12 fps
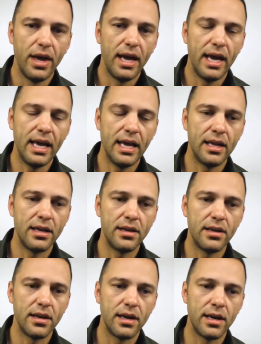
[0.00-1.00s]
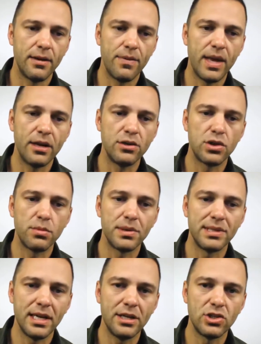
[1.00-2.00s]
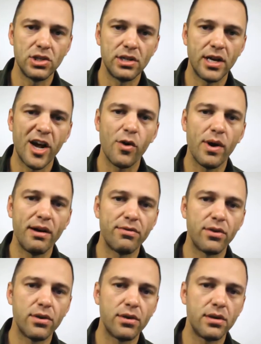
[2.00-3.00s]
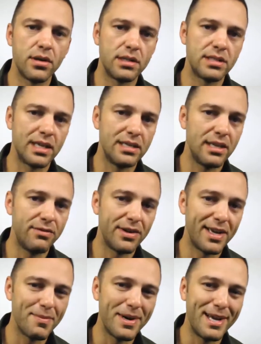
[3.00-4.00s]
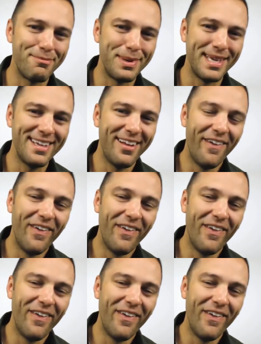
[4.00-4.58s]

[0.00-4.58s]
And that interpretation, however scientific it might be,